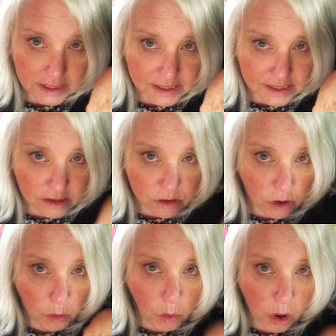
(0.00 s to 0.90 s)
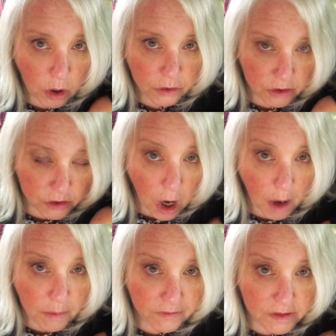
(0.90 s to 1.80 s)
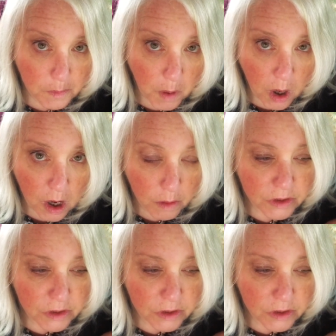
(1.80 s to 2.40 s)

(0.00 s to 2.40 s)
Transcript: this and trying to walk on the top of his paw,